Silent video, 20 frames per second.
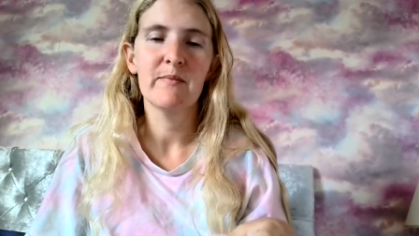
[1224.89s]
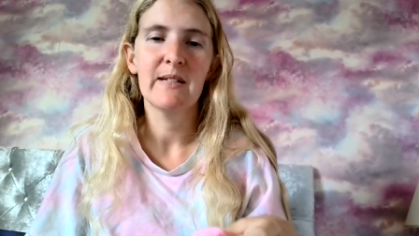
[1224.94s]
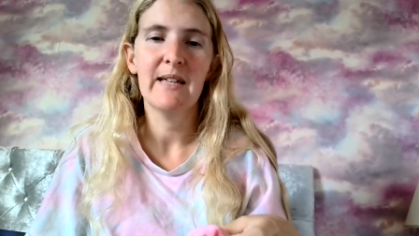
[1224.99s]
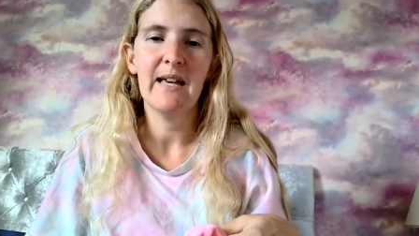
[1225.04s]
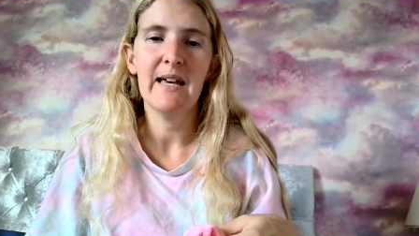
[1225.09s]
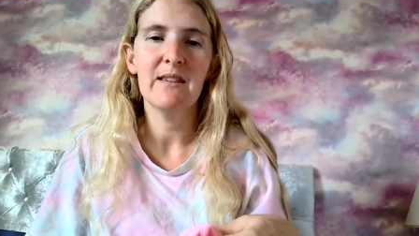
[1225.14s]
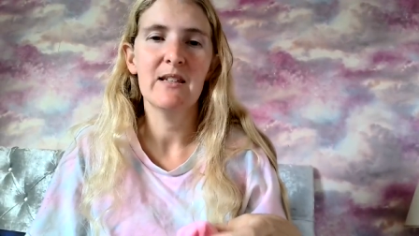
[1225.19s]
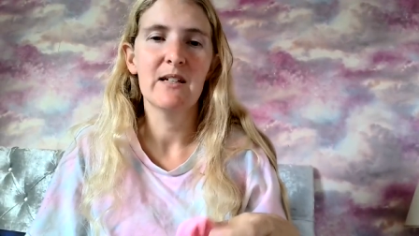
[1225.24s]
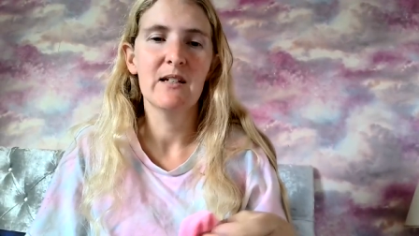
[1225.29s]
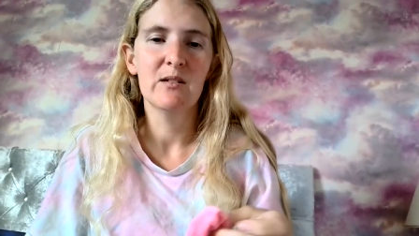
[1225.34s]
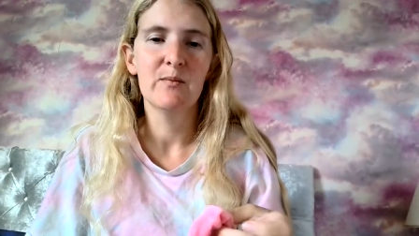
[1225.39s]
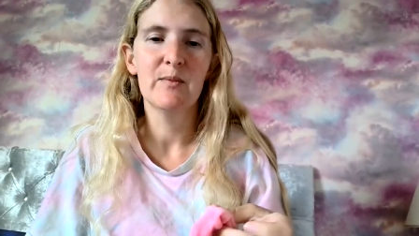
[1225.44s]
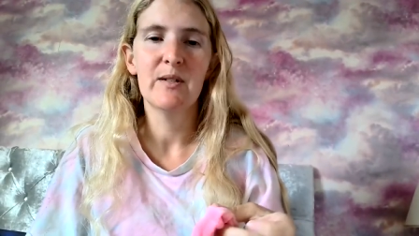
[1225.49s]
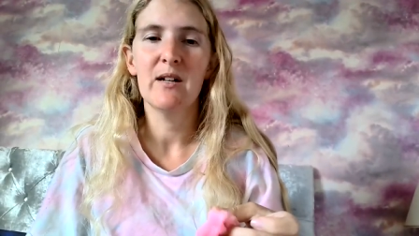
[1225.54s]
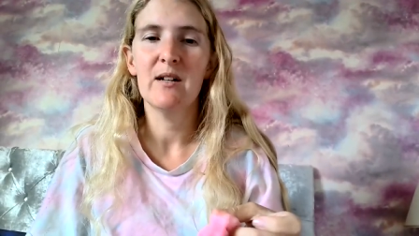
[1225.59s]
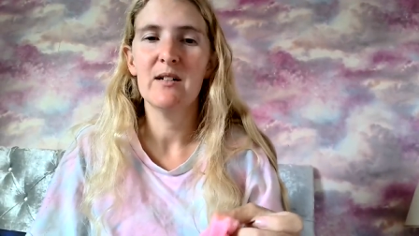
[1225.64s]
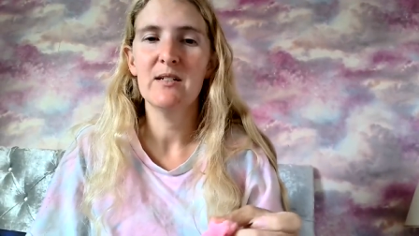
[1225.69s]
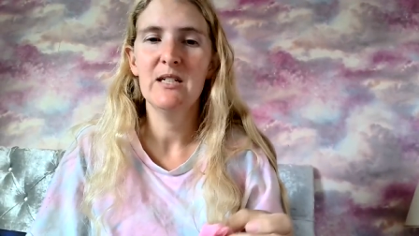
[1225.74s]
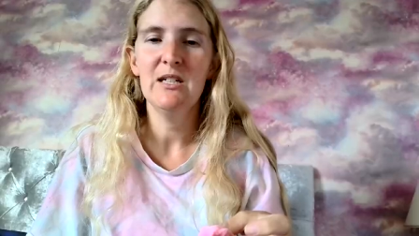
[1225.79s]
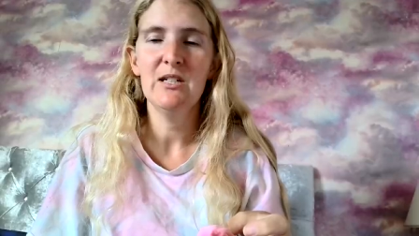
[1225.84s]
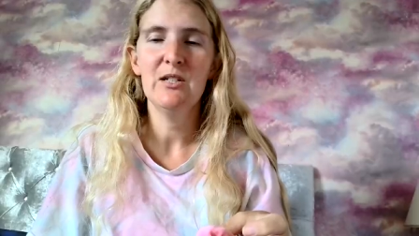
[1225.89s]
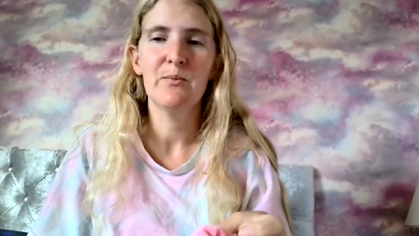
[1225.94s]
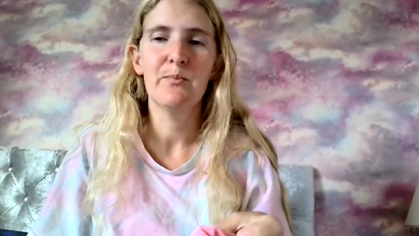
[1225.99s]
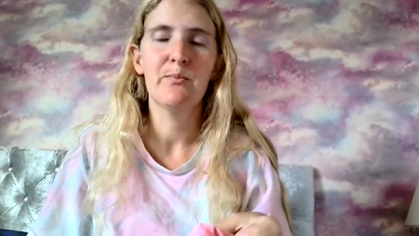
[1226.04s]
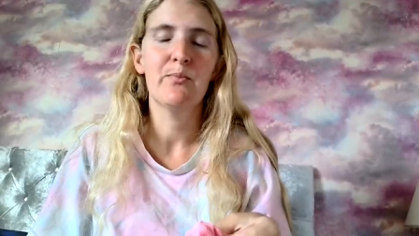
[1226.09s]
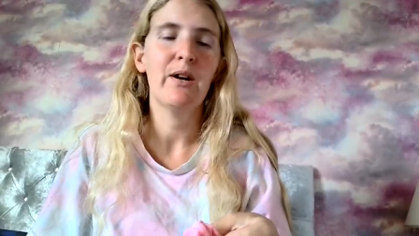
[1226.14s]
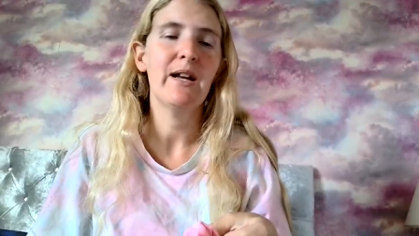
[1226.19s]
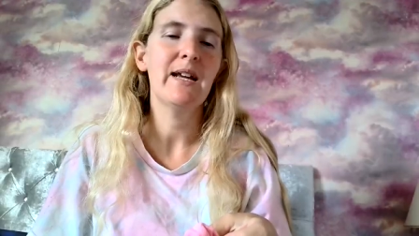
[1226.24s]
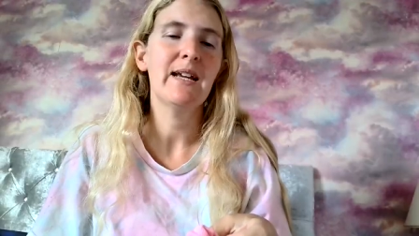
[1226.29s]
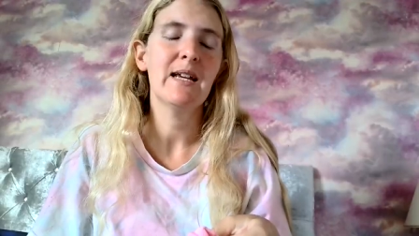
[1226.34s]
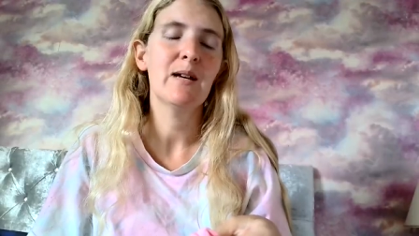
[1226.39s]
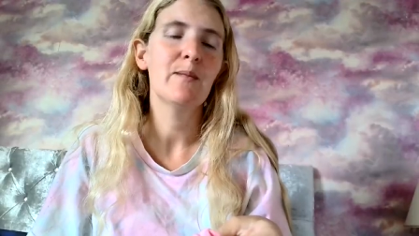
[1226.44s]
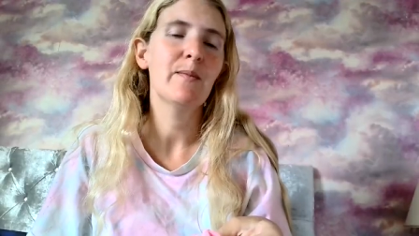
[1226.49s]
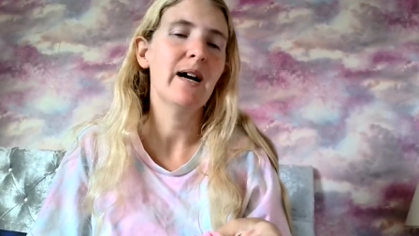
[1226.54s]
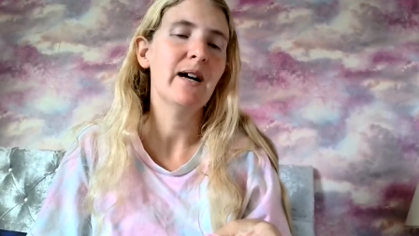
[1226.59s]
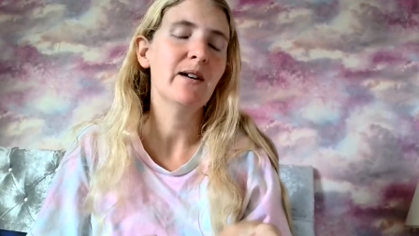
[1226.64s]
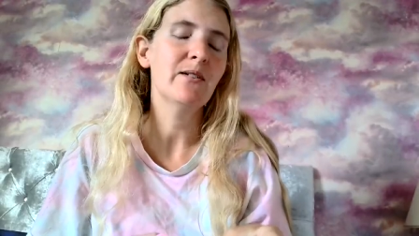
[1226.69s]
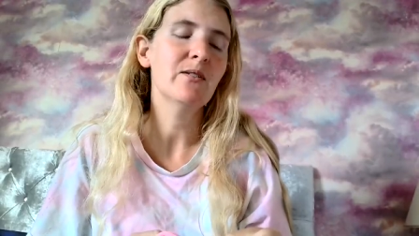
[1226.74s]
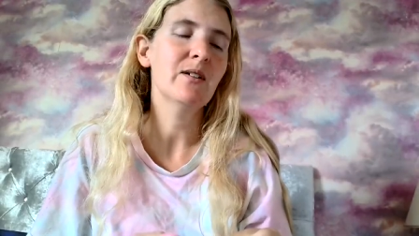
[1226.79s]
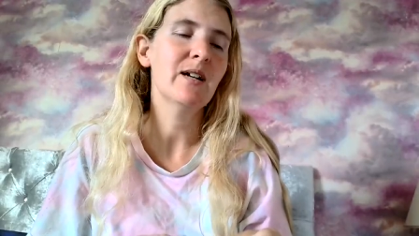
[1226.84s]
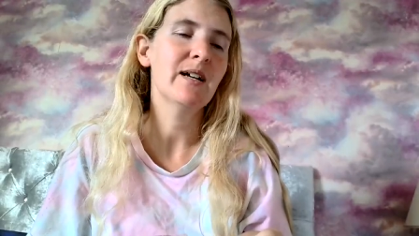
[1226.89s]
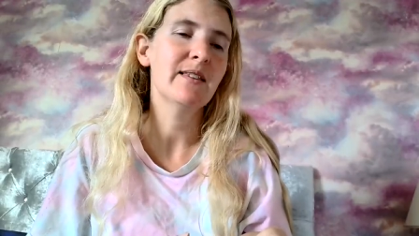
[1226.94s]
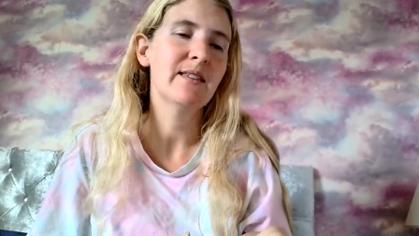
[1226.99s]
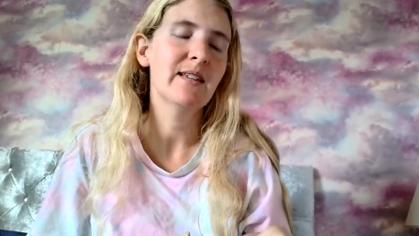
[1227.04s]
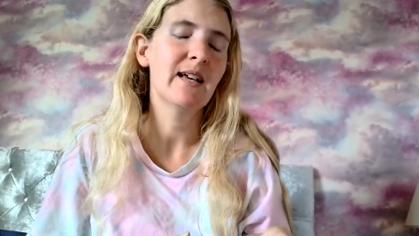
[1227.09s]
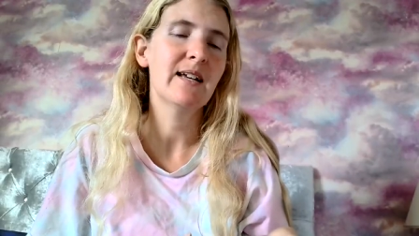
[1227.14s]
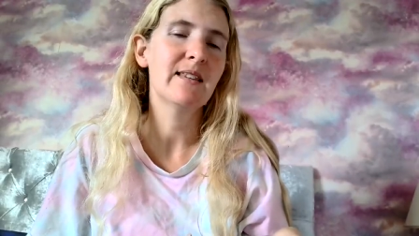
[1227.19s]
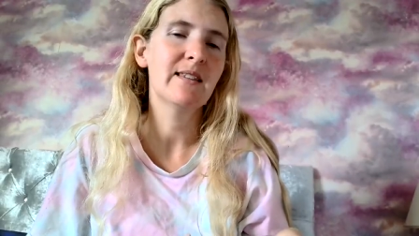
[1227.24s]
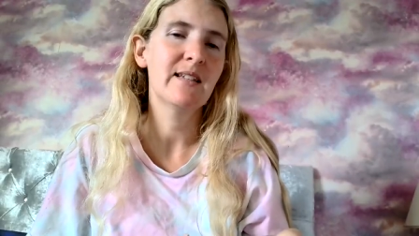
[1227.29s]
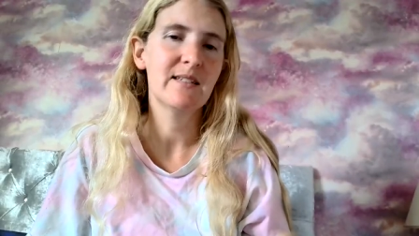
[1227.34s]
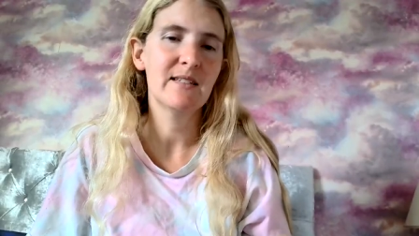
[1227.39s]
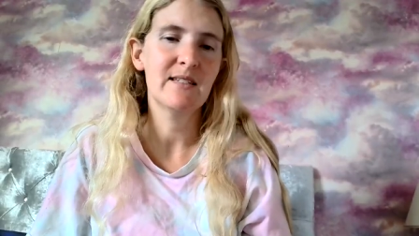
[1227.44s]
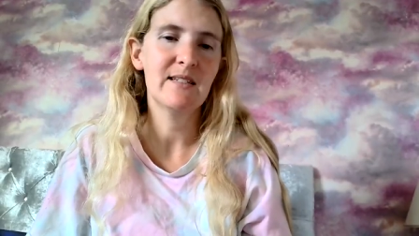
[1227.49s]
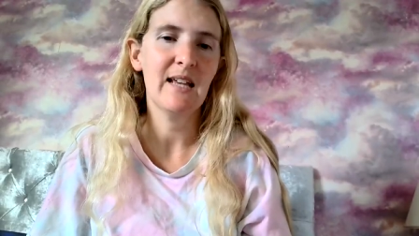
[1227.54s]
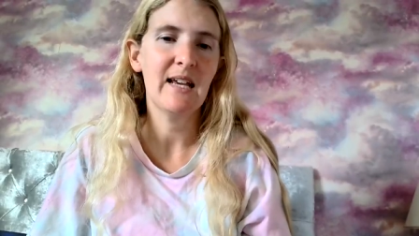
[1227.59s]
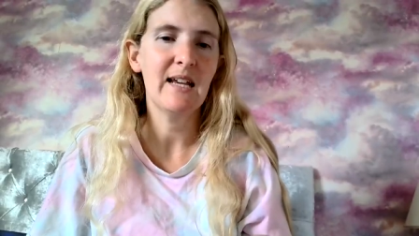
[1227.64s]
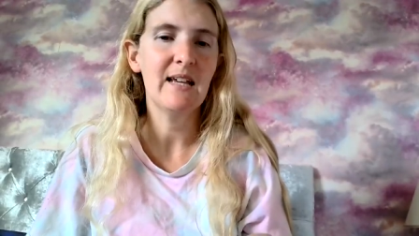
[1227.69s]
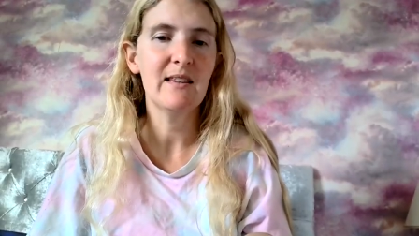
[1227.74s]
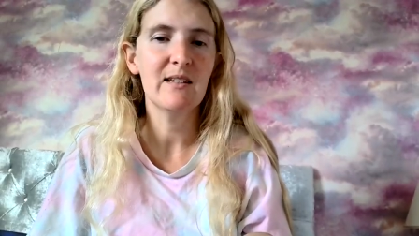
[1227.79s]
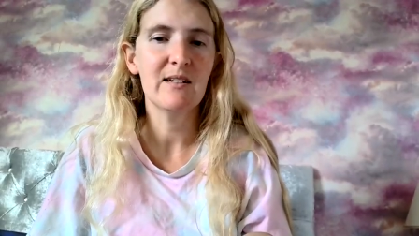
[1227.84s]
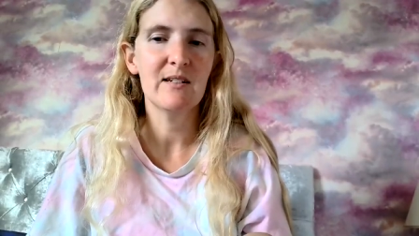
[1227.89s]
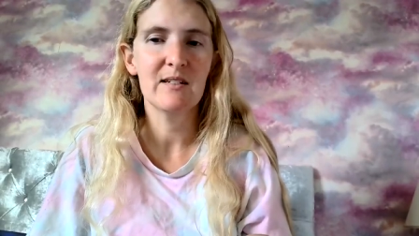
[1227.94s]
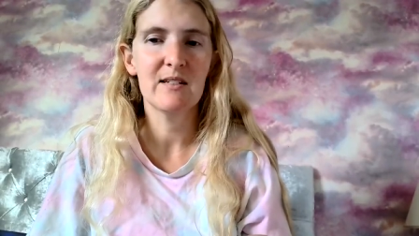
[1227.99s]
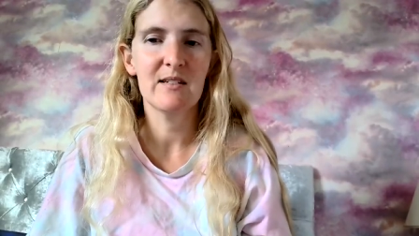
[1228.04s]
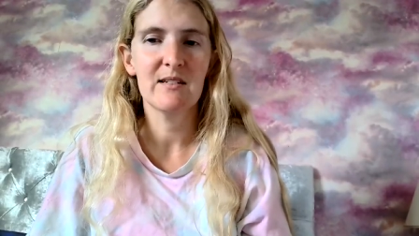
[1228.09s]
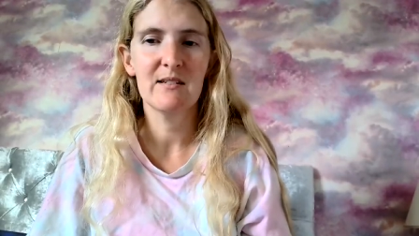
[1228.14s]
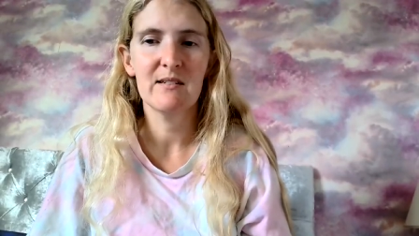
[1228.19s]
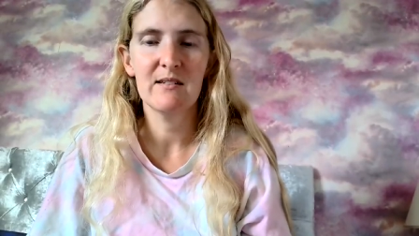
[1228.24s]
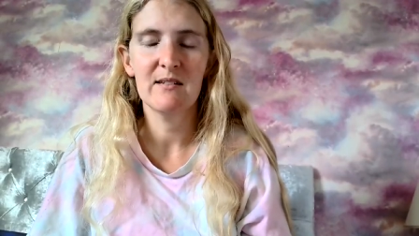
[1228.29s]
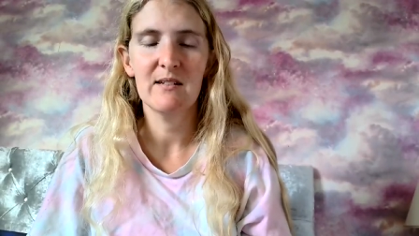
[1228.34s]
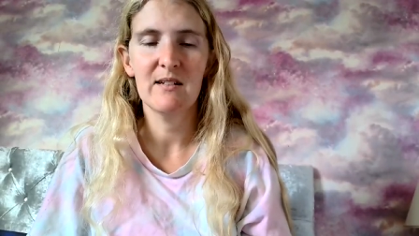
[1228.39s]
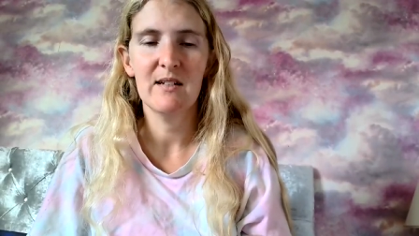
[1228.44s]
get the Illuminati to break him out, and and then say that.